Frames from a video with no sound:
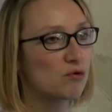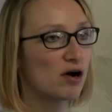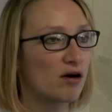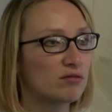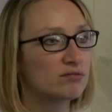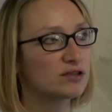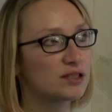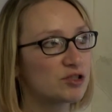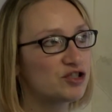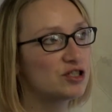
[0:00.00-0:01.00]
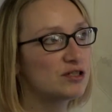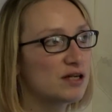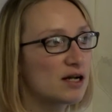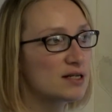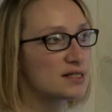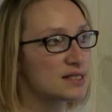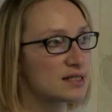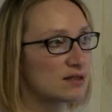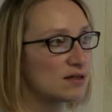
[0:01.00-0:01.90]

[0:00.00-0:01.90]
where the materials